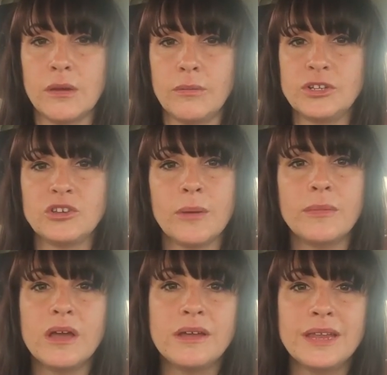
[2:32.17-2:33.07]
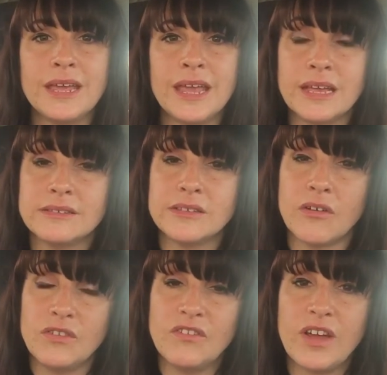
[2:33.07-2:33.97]
which I'm learning, is
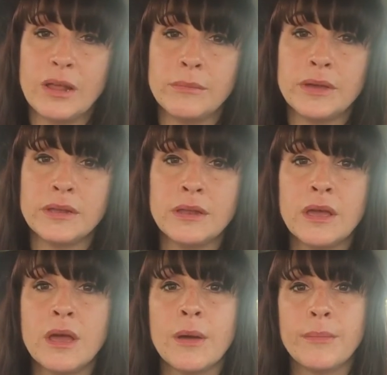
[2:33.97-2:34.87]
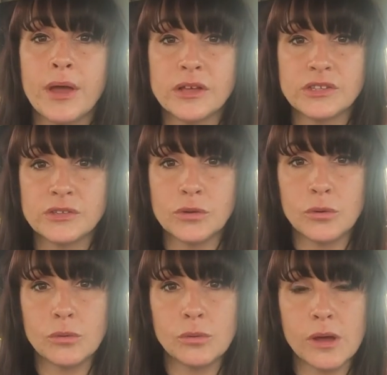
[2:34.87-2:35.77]
self-development,
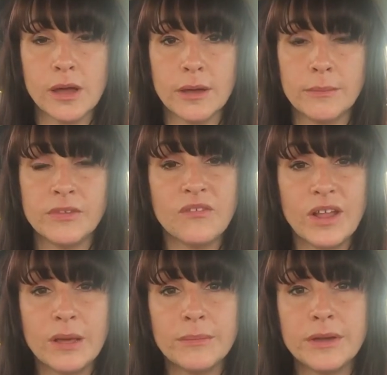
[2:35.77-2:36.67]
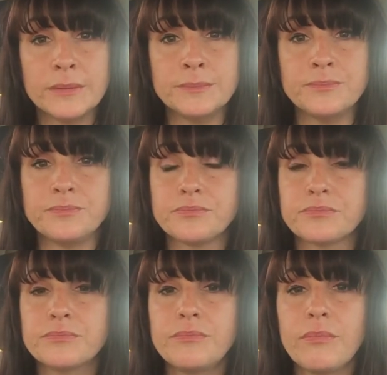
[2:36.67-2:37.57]
personal development,
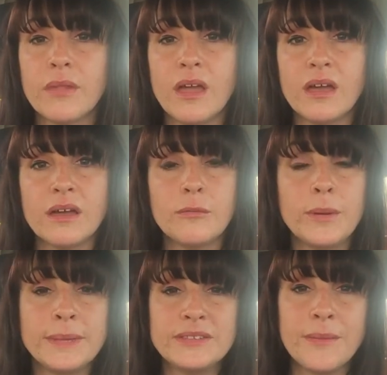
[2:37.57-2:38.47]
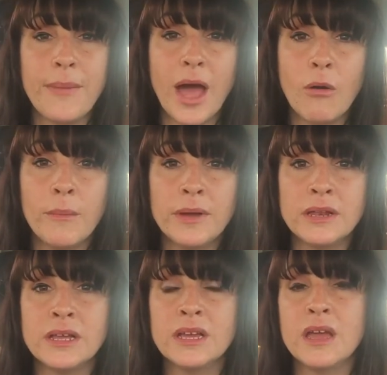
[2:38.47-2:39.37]
women's
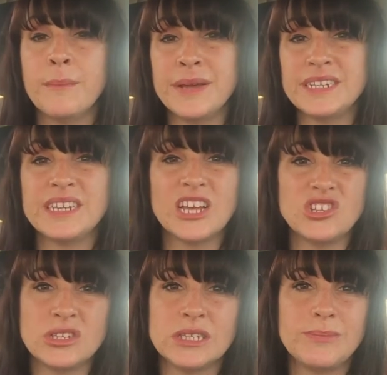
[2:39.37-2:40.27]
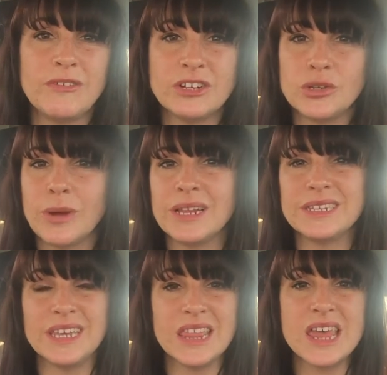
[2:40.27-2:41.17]
empowerment, meditation,
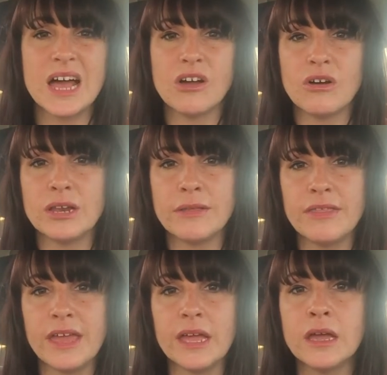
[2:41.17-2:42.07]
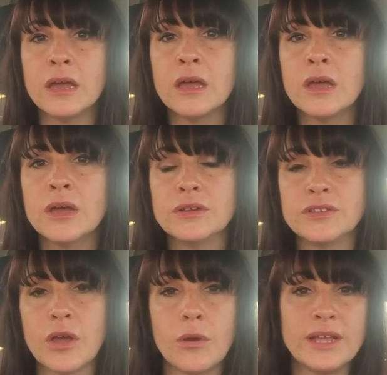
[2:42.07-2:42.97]
spirituality, that kind of thing.
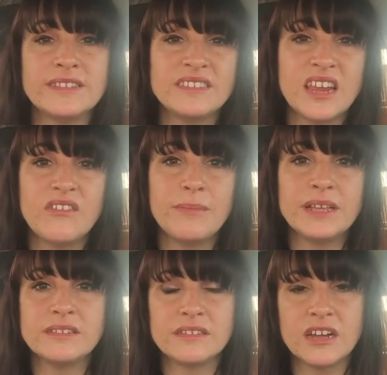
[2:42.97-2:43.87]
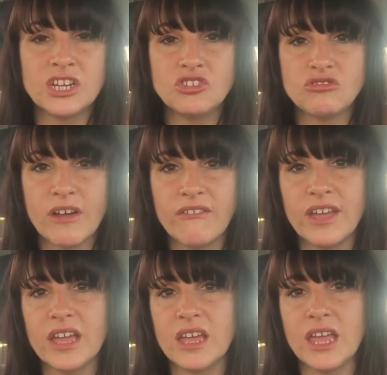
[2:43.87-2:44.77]
So instead of being stuck in
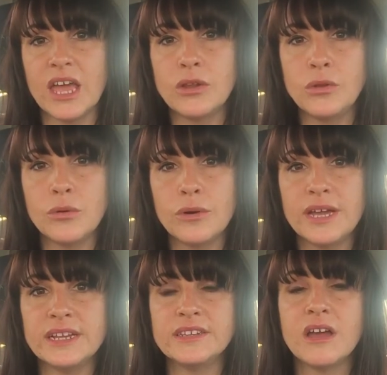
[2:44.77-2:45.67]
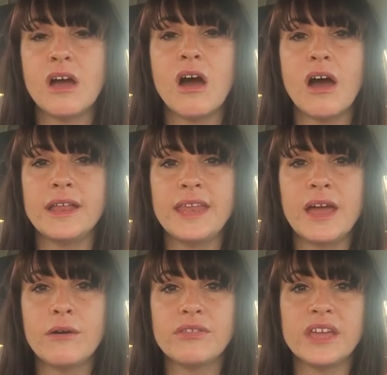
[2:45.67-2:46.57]
traffic and getting annoyed, I
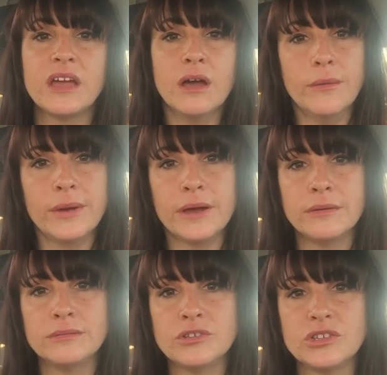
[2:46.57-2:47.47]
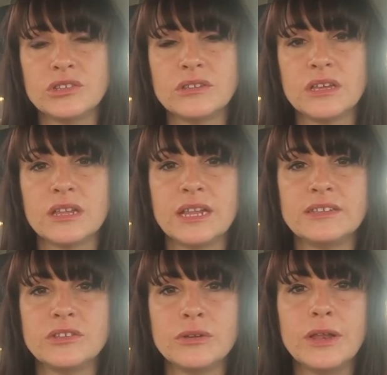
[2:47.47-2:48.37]
now think, oh well, just can
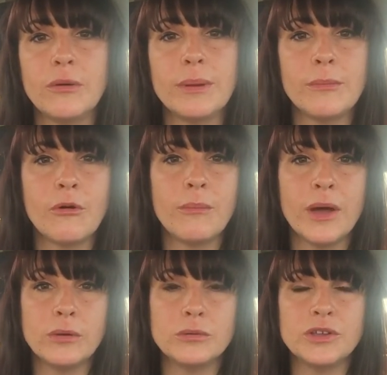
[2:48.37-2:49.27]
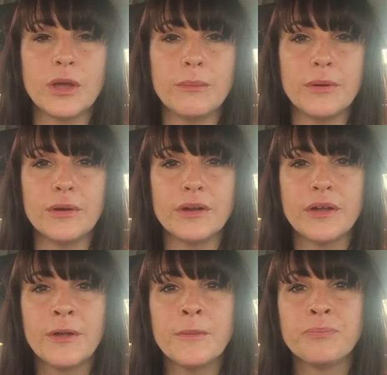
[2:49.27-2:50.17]
listen to a little bit more of my audiobook.
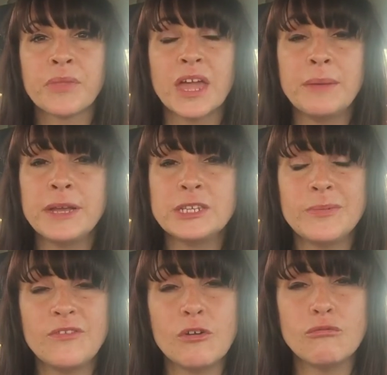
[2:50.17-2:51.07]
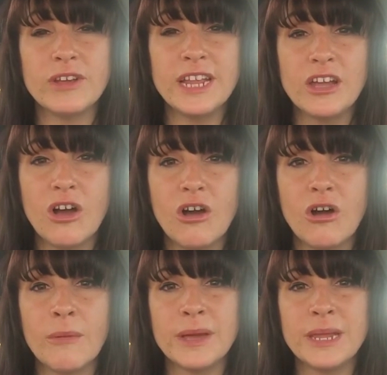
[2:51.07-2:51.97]
And it makes me feel really
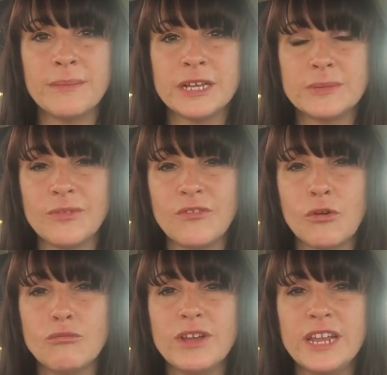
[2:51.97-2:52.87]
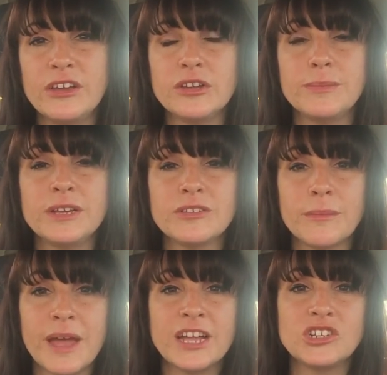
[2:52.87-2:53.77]
calm, and it makes me feel really good because
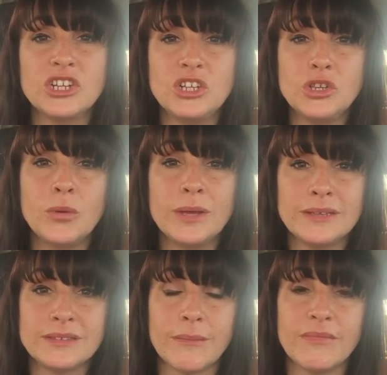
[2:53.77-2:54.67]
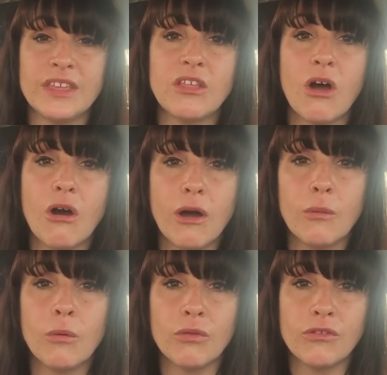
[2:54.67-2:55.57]
I'm actually doing something that I
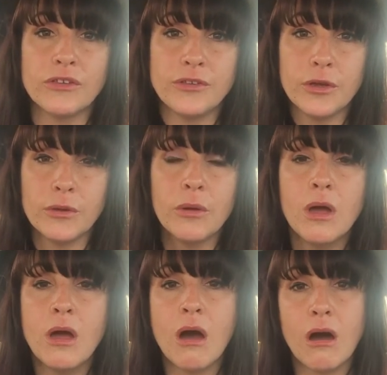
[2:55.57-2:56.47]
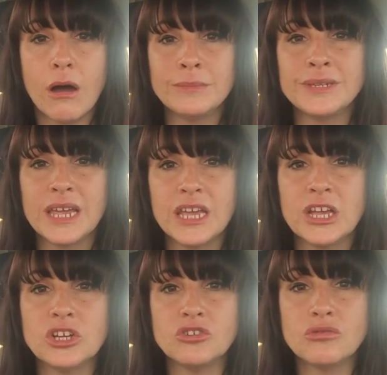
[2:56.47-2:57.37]
want to do. I'm taking
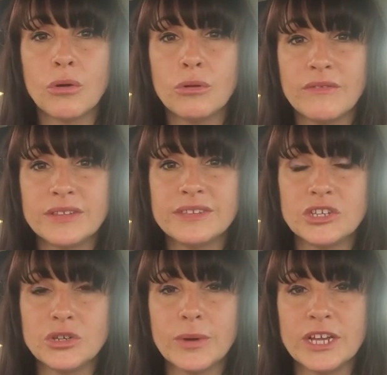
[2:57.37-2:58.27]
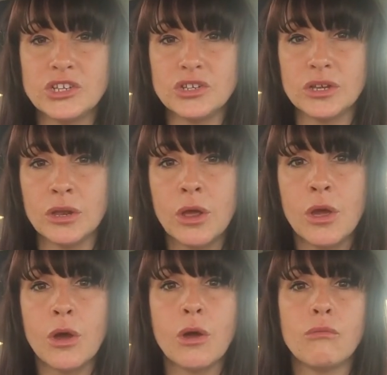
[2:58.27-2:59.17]
control of the situation
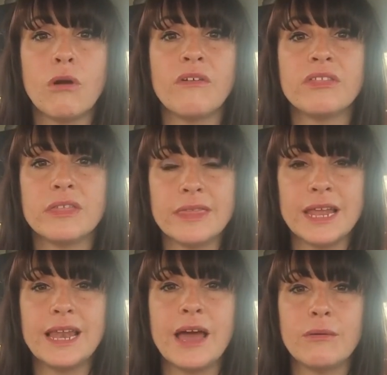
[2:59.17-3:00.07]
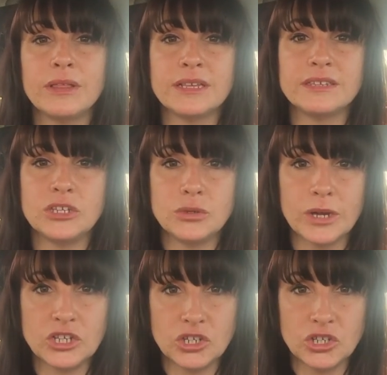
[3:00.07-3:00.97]
rather than allowing the
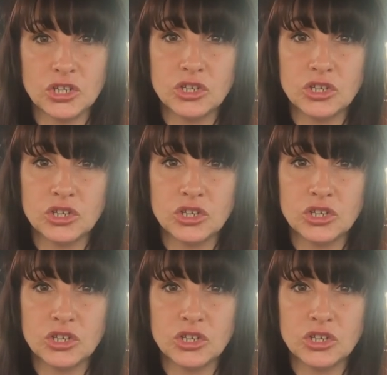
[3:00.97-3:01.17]
situation to